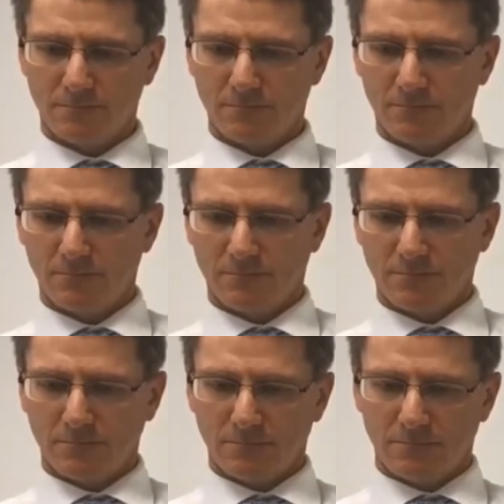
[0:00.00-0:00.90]

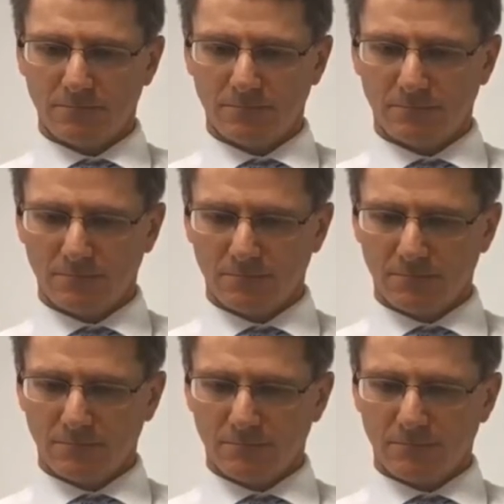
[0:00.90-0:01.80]

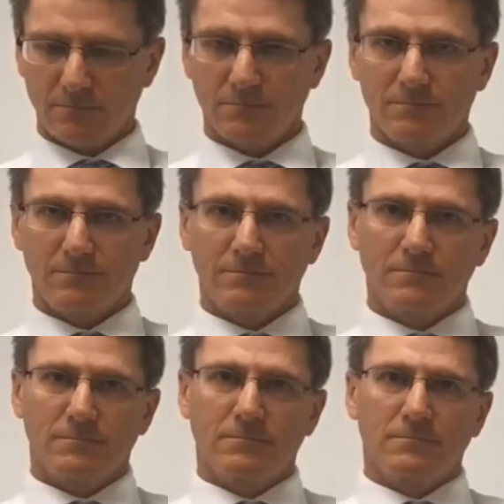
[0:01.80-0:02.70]

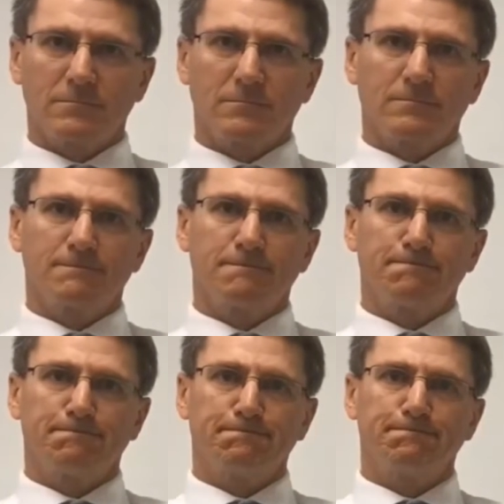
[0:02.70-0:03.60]

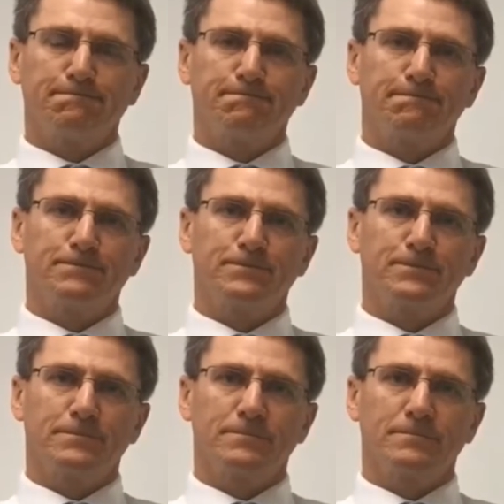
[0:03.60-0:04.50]

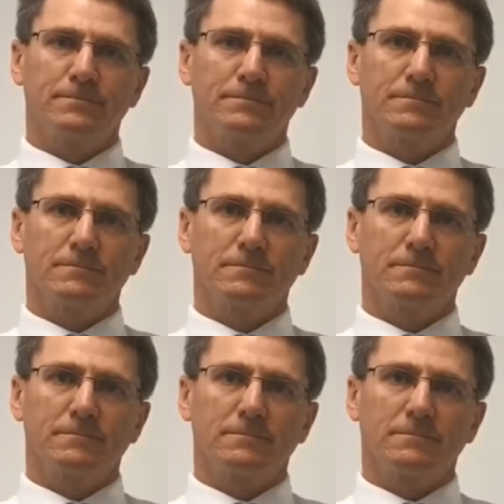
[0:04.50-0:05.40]

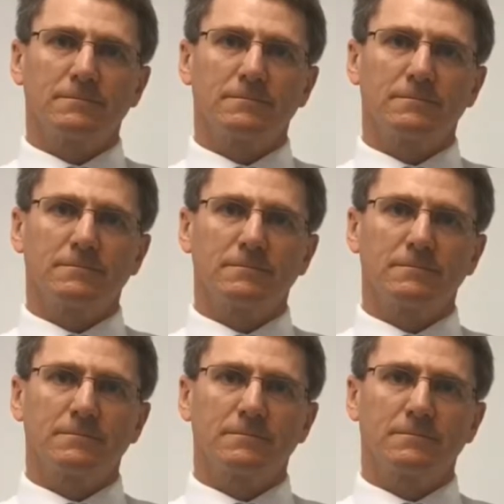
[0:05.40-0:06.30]

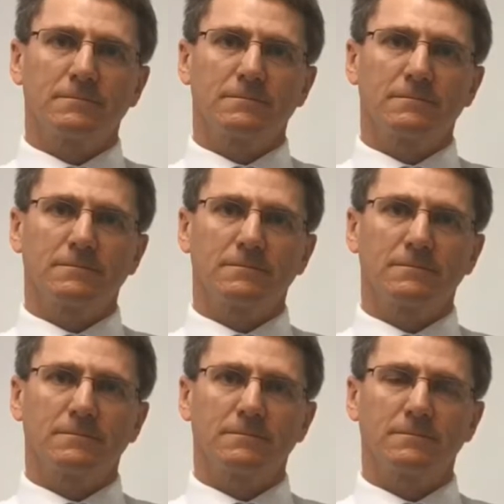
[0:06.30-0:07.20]

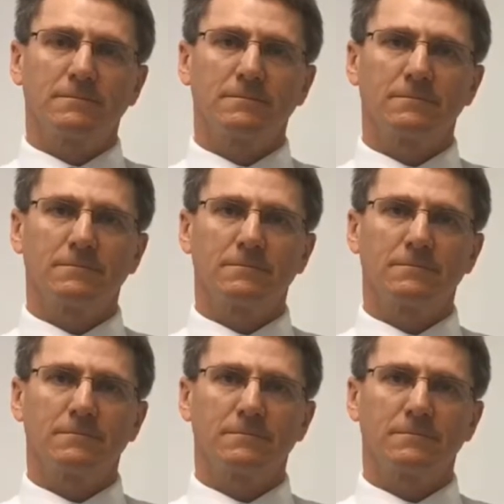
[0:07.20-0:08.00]
The person shown says nothing.